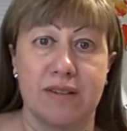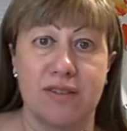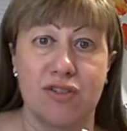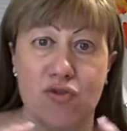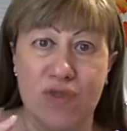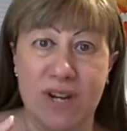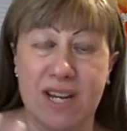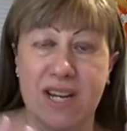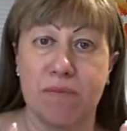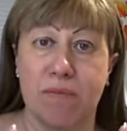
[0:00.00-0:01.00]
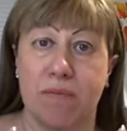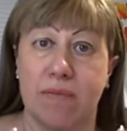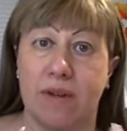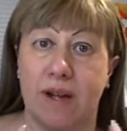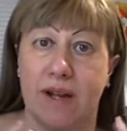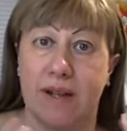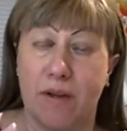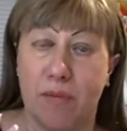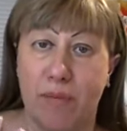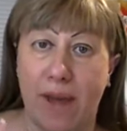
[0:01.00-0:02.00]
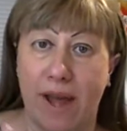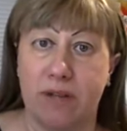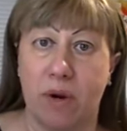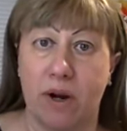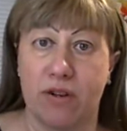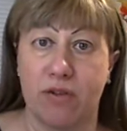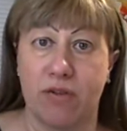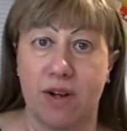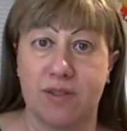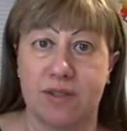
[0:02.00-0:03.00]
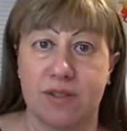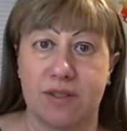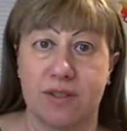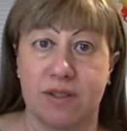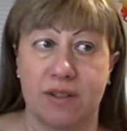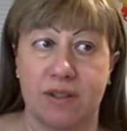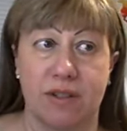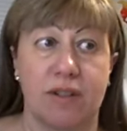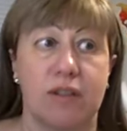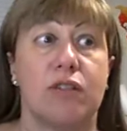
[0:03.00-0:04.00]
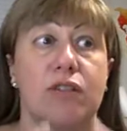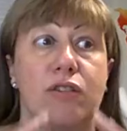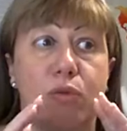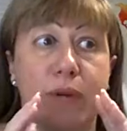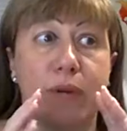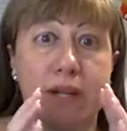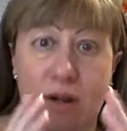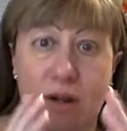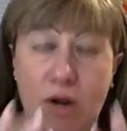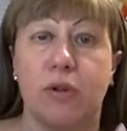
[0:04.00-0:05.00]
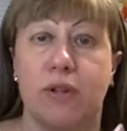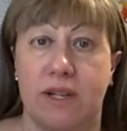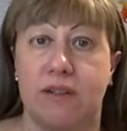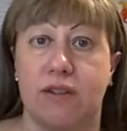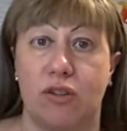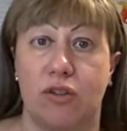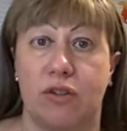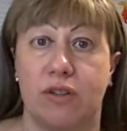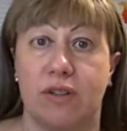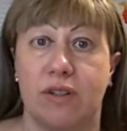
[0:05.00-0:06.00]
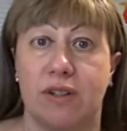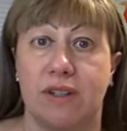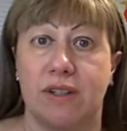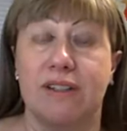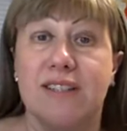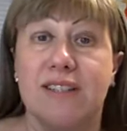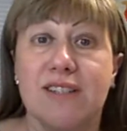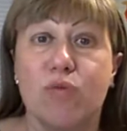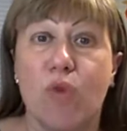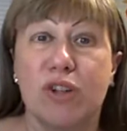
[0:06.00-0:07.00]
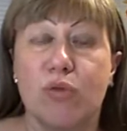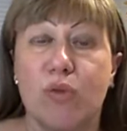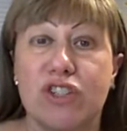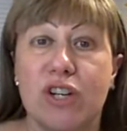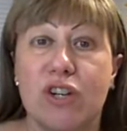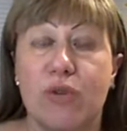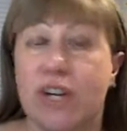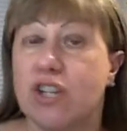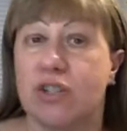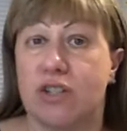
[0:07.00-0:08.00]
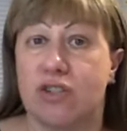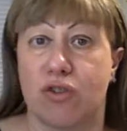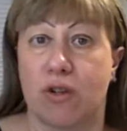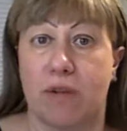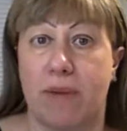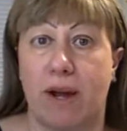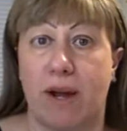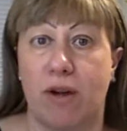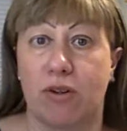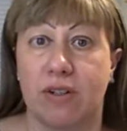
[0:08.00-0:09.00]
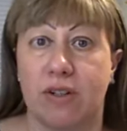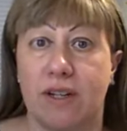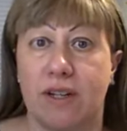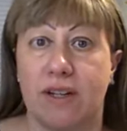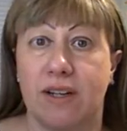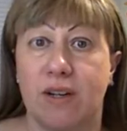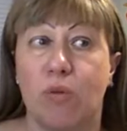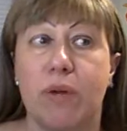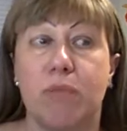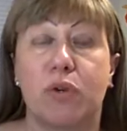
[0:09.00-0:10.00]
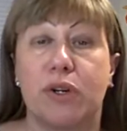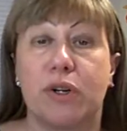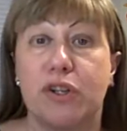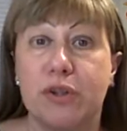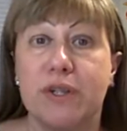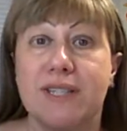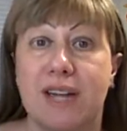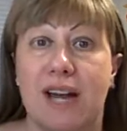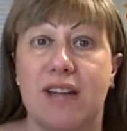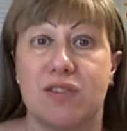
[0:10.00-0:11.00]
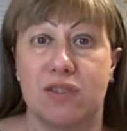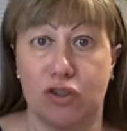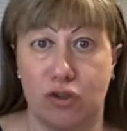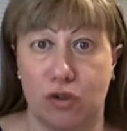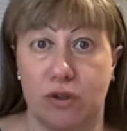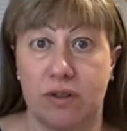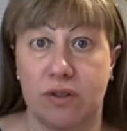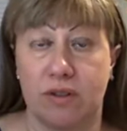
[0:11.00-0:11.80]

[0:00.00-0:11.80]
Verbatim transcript: dream the bad part of us to really accommodate the good. This is what regeneration is all about. We prioritize the good,